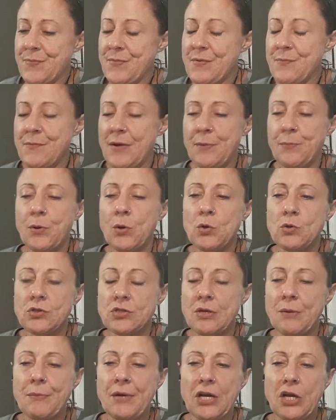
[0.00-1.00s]
My post
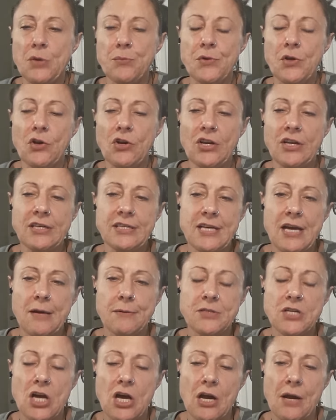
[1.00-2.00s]
on my community
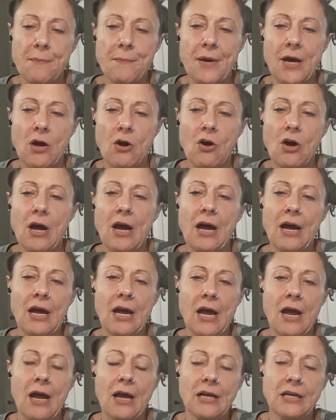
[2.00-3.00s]
tab talking about,
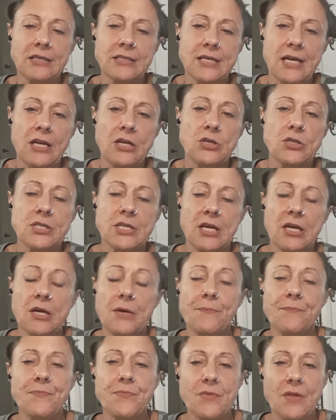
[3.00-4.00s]
because I used
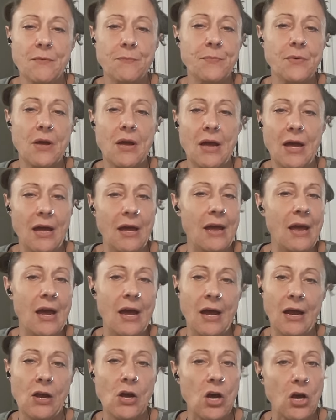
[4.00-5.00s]
to,
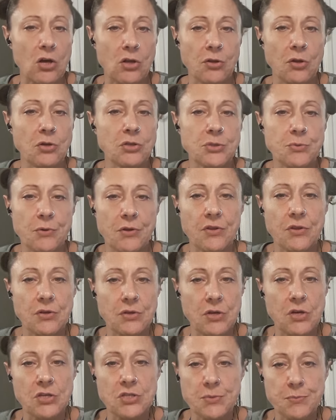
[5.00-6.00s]
I got close with
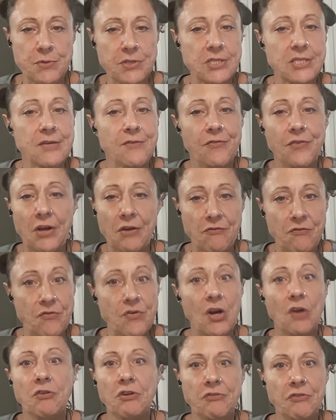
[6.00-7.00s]
a specific,
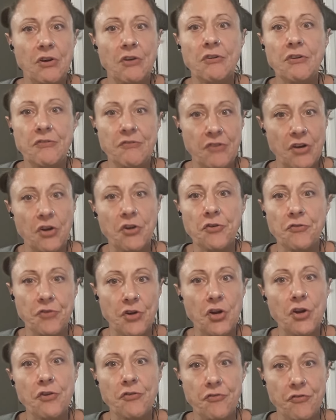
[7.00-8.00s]
very, very, very,
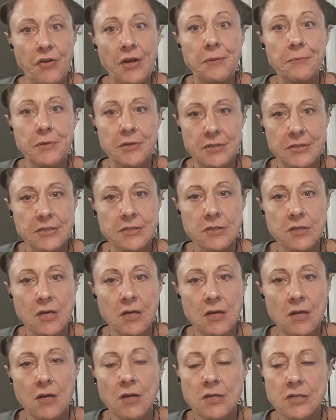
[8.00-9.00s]
very famous
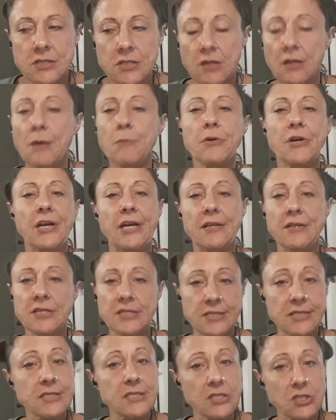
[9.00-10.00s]
celebrity, and
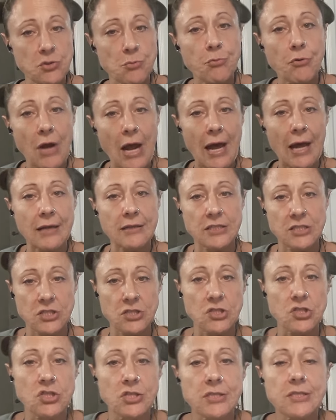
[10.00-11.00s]
this isn't to brag, this
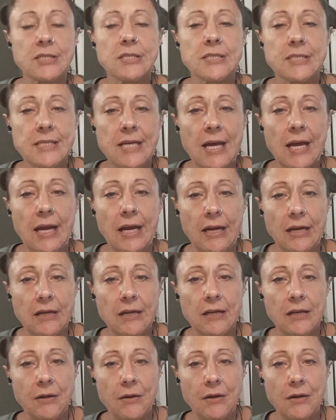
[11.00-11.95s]
is just to say,